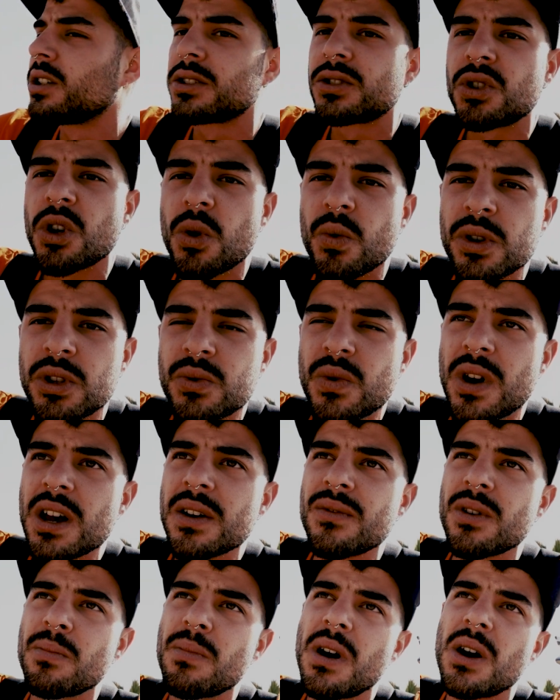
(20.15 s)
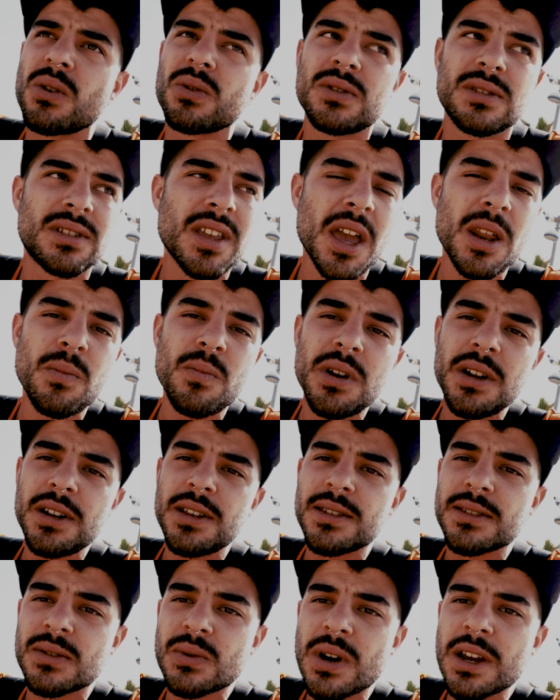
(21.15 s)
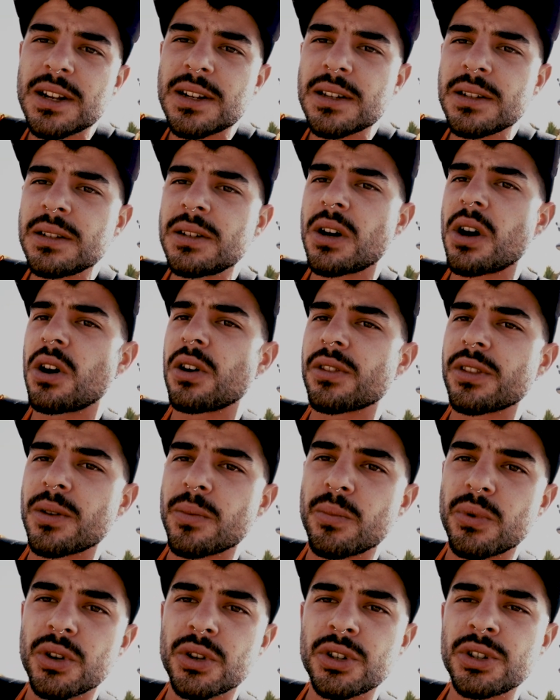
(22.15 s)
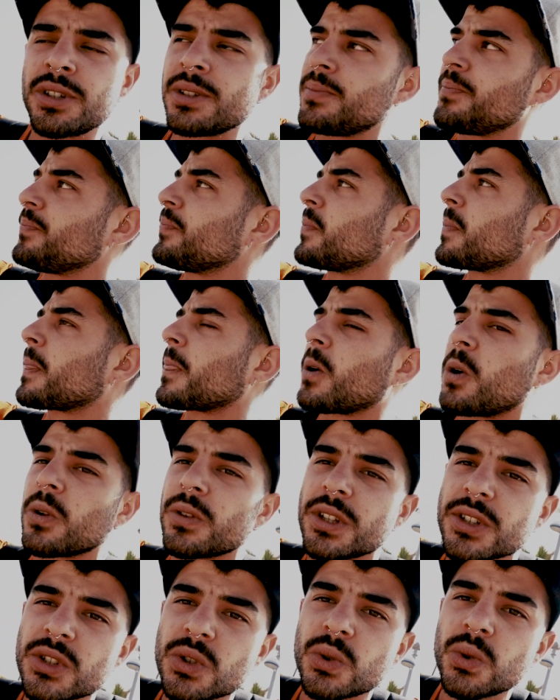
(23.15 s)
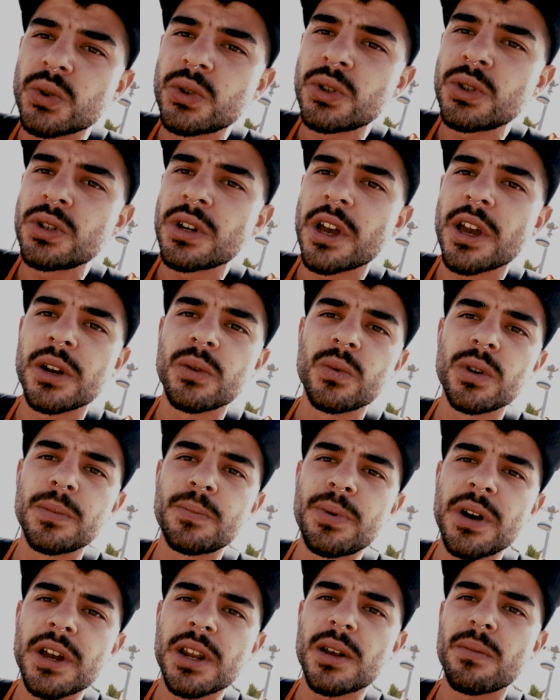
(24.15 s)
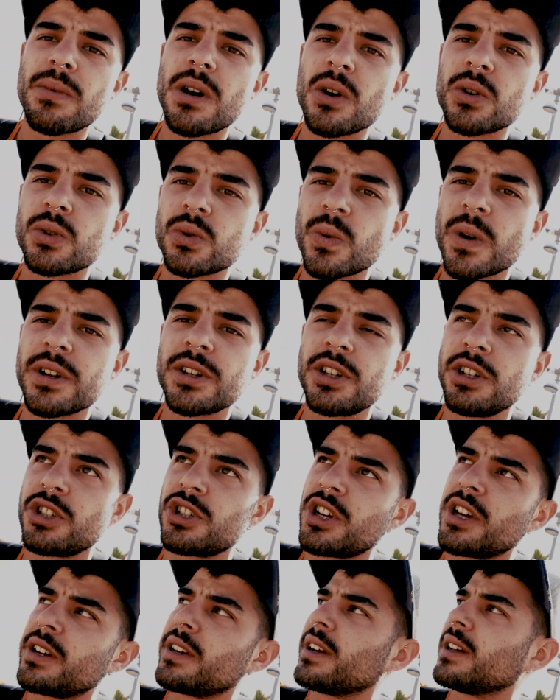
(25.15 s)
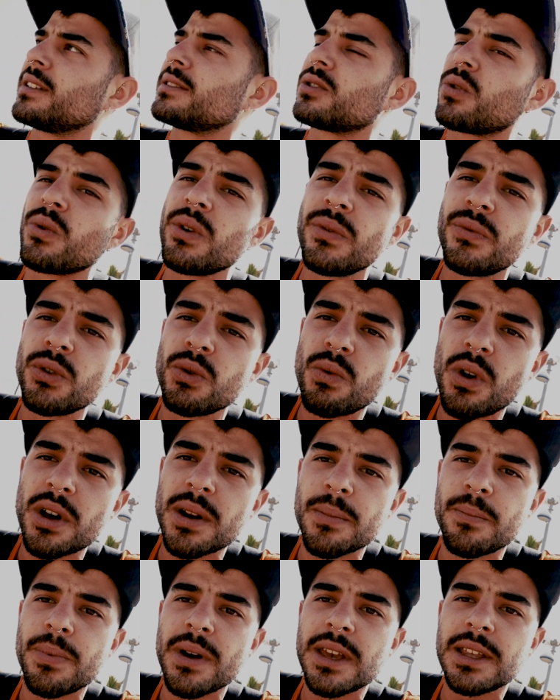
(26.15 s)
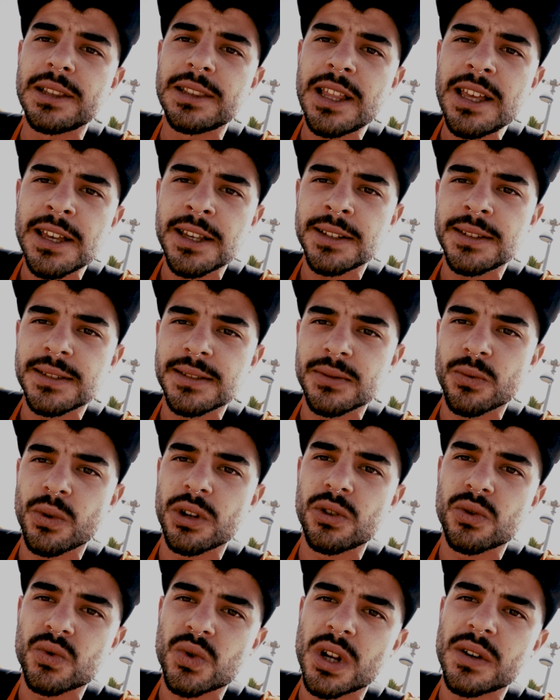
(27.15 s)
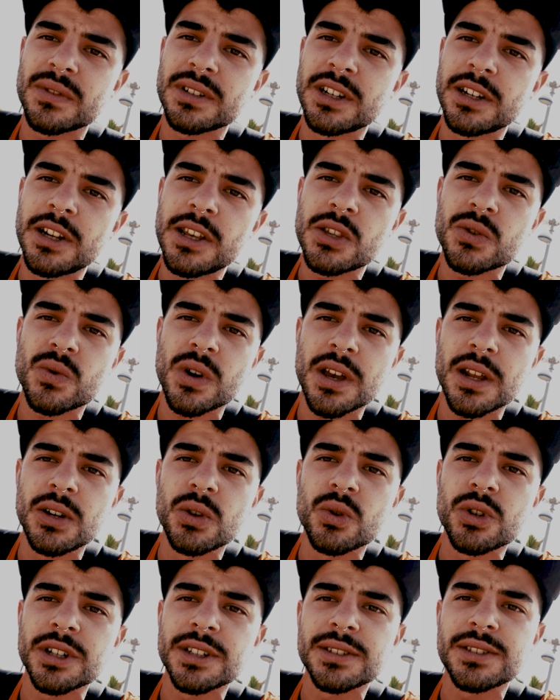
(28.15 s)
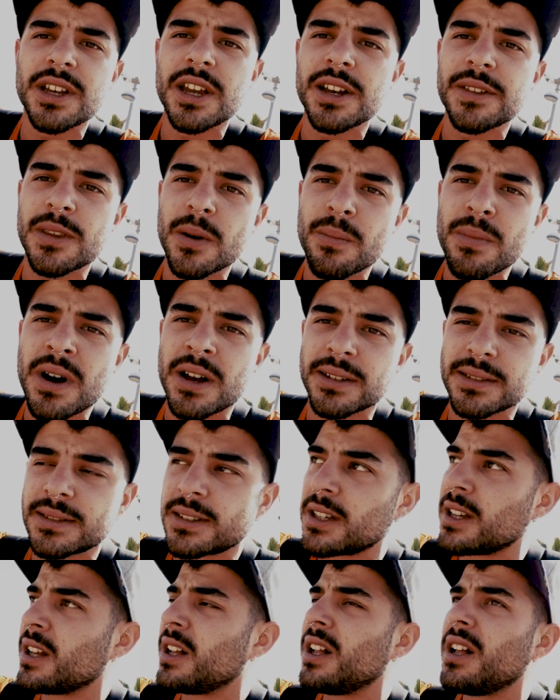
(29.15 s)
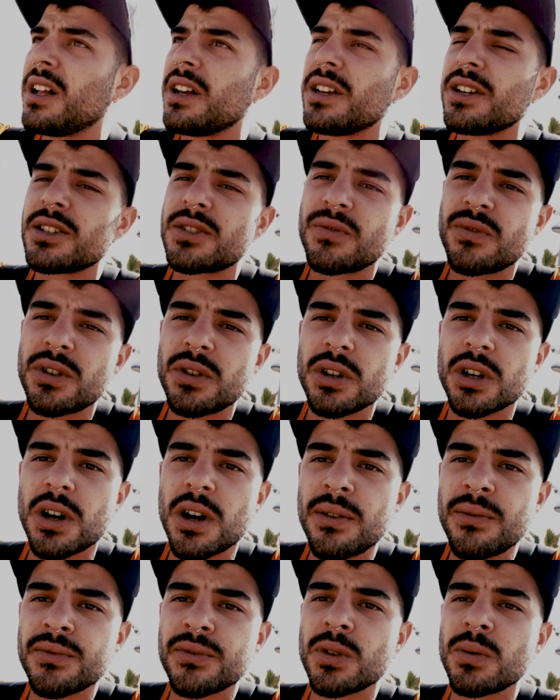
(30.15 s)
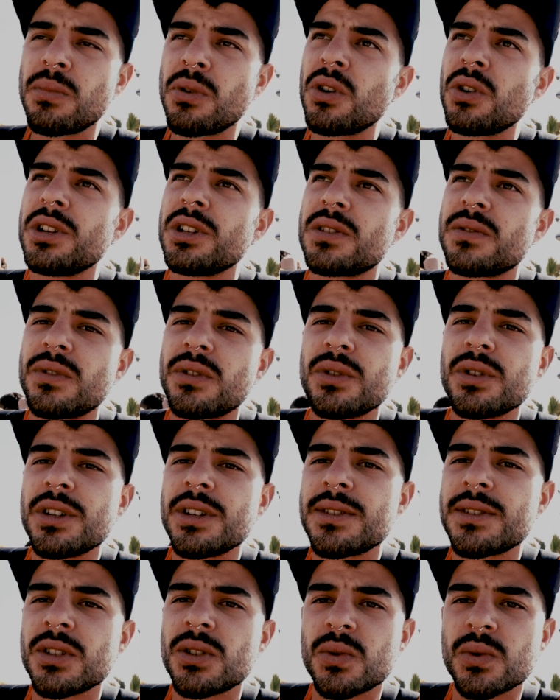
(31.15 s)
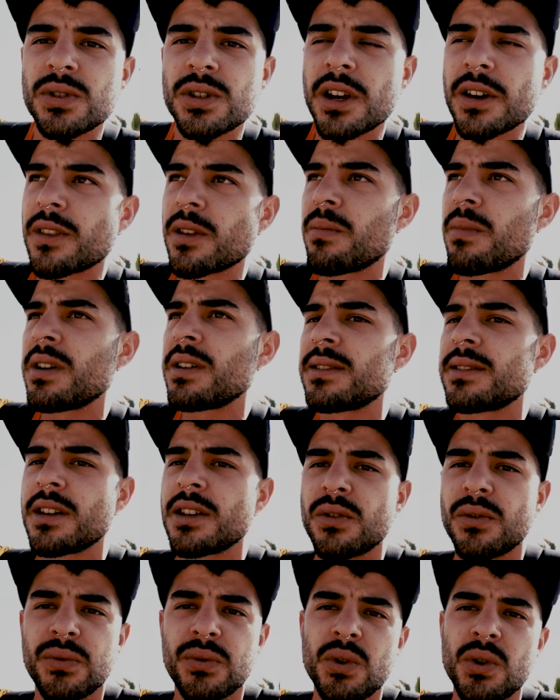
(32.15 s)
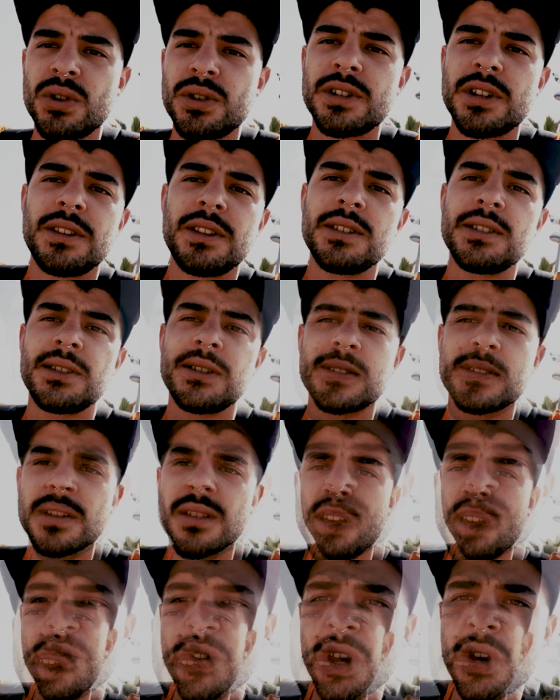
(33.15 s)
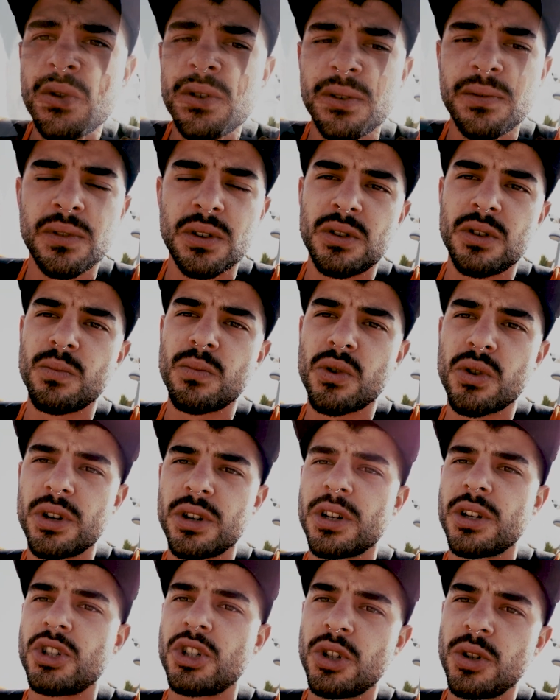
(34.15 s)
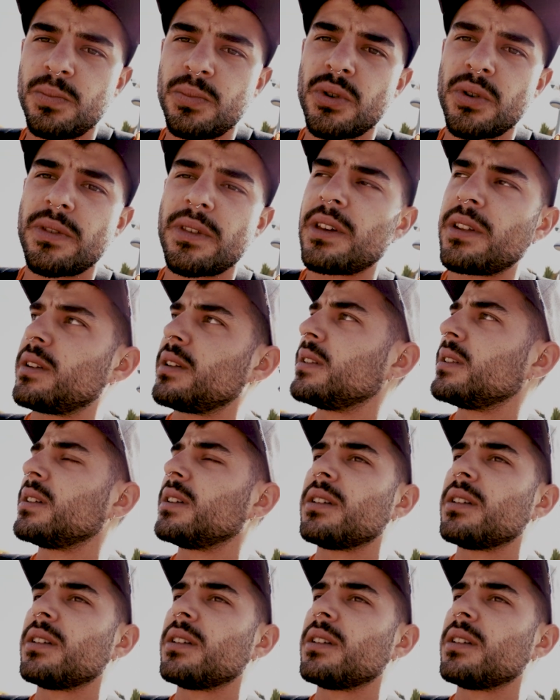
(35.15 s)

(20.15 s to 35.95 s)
So we drive about 10 minutes riding on the bird, on the scooter, and we paid about 20 shekels. So if you wanna pay less when you travel in Israel, you can take the bus. It's very comfortable, it's very easy to take the bus, and of course this is very, very more cheaper than